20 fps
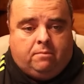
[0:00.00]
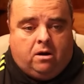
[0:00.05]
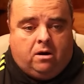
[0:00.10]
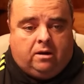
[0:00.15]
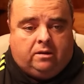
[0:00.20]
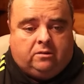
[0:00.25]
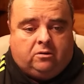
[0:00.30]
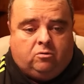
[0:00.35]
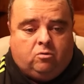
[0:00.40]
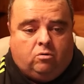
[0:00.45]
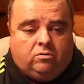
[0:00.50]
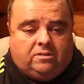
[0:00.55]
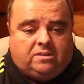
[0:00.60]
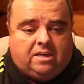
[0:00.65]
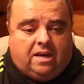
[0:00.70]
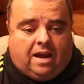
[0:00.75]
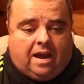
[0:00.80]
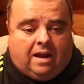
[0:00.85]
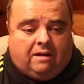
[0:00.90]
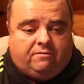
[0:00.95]
but going
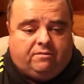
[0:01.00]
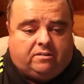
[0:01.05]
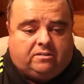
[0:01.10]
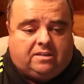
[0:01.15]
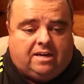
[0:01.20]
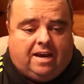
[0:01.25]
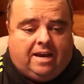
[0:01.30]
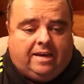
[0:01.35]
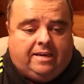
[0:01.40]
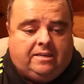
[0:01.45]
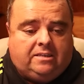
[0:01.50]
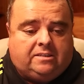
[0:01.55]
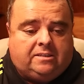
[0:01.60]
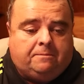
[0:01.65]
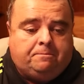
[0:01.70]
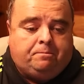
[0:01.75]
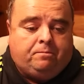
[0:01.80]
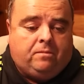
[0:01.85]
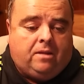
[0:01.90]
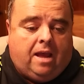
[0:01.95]
to advertise
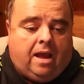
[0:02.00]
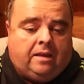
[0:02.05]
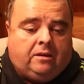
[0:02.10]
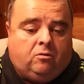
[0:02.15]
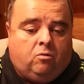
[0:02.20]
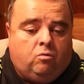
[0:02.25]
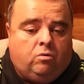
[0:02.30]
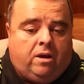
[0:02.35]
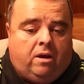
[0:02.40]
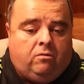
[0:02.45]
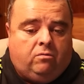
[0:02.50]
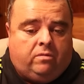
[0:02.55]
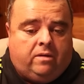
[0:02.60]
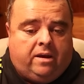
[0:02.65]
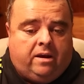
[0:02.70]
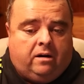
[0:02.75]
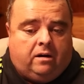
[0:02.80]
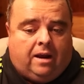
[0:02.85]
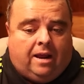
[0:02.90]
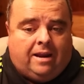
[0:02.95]
and going out
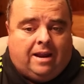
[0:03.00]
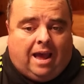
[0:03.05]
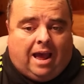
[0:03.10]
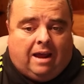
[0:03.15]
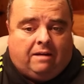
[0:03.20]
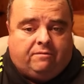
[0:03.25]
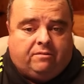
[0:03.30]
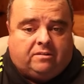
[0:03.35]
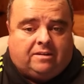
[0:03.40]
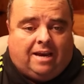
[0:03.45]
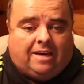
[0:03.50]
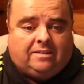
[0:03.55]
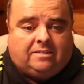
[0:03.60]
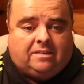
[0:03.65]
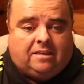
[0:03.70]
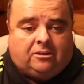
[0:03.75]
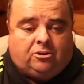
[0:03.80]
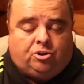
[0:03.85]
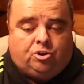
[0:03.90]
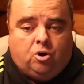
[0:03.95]
there and
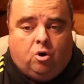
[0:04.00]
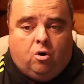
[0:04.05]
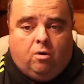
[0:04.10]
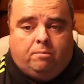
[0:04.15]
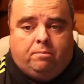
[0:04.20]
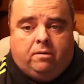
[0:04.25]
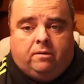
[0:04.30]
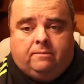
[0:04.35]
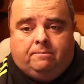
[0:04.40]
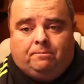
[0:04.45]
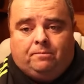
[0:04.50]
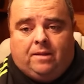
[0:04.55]
advertising a job